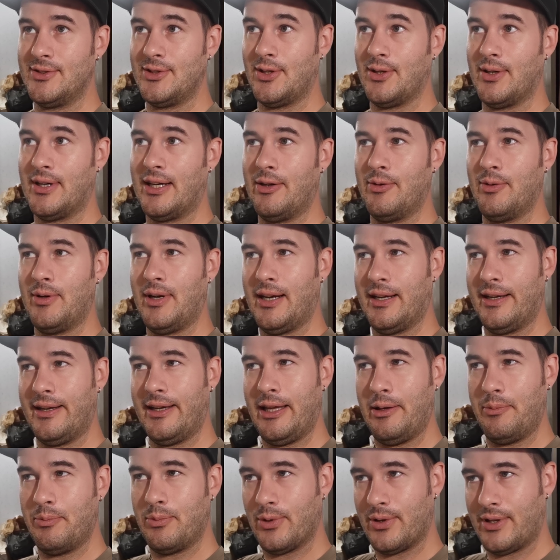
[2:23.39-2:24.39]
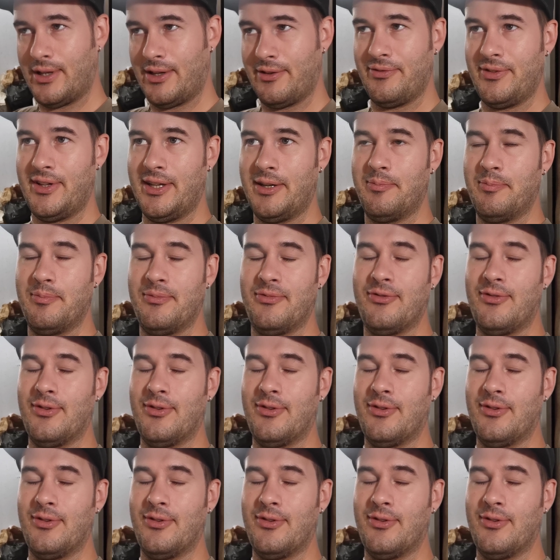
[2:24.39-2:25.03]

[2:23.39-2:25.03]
So I will keep one of them